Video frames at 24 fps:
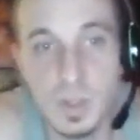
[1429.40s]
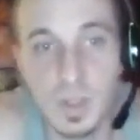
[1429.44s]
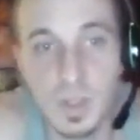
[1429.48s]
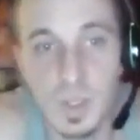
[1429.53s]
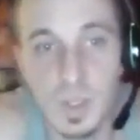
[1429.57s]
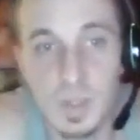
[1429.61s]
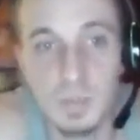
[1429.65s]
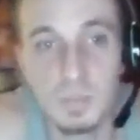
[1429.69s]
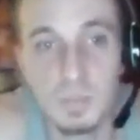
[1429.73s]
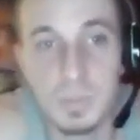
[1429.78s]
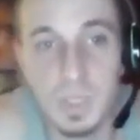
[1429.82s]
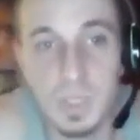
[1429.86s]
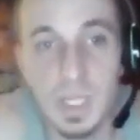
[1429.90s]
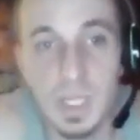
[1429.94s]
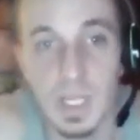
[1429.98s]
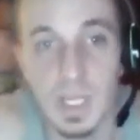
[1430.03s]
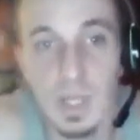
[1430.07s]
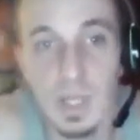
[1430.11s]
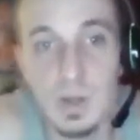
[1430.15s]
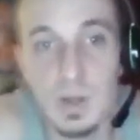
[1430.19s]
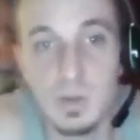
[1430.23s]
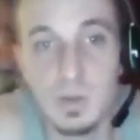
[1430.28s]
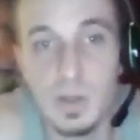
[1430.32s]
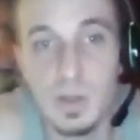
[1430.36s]
and
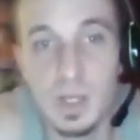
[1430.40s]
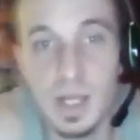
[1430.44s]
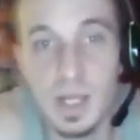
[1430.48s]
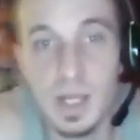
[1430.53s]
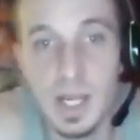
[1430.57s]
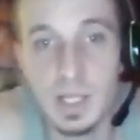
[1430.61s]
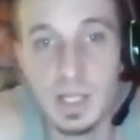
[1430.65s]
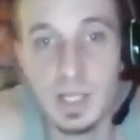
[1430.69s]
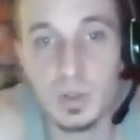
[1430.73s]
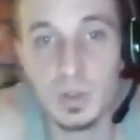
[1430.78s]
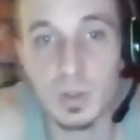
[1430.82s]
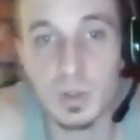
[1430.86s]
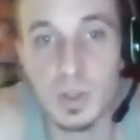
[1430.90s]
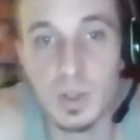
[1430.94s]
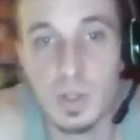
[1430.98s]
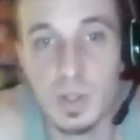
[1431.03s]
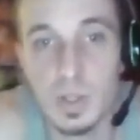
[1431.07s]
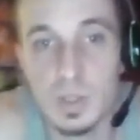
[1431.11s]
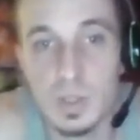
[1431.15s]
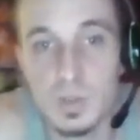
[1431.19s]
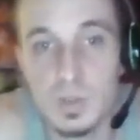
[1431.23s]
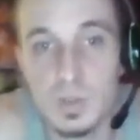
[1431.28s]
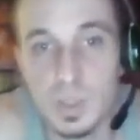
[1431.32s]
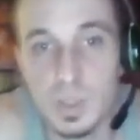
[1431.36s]
bleeding over the natural
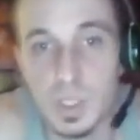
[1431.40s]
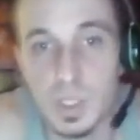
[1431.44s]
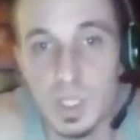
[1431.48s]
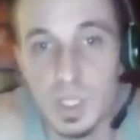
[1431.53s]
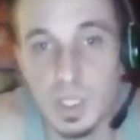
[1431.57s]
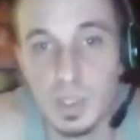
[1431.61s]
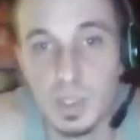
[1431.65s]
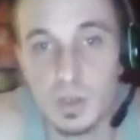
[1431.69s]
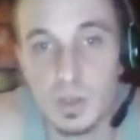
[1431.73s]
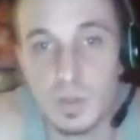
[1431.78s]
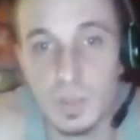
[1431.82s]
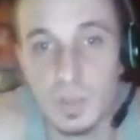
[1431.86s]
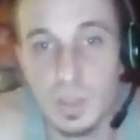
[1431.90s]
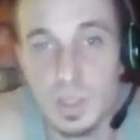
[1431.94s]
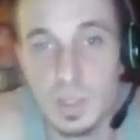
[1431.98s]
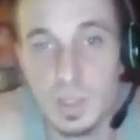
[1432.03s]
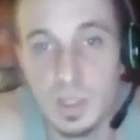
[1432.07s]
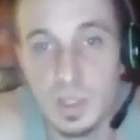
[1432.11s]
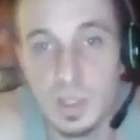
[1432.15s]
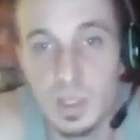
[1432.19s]
laws which he ignored.